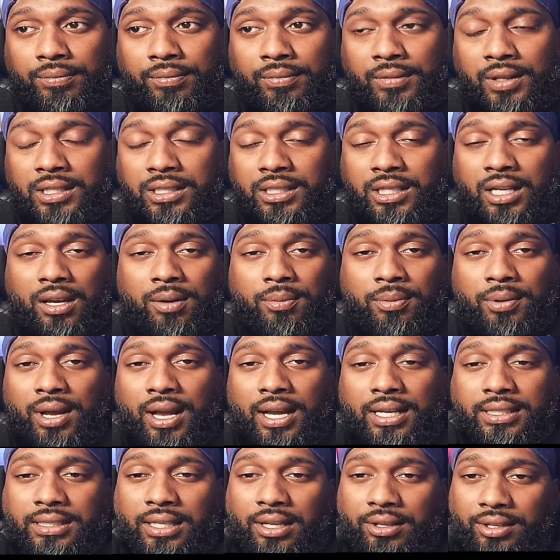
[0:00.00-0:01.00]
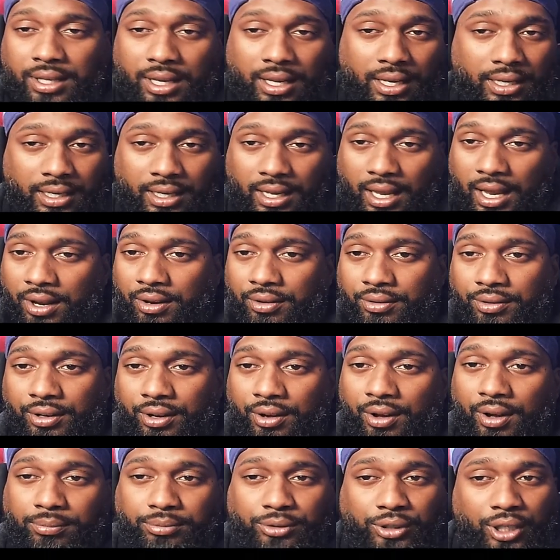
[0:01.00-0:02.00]
There's a couple guys out there. I don't know.
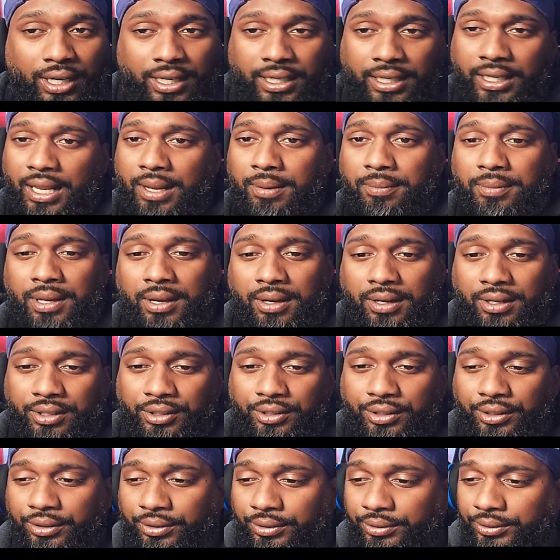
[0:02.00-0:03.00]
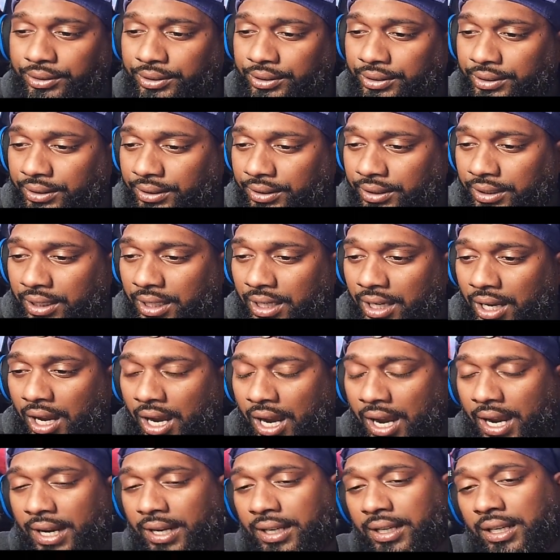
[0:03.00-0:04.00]
I'm trying to name younger dudes. All
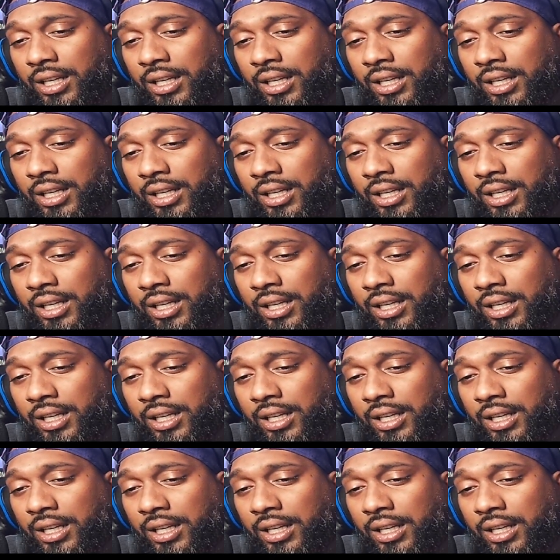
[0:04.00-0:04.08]
right.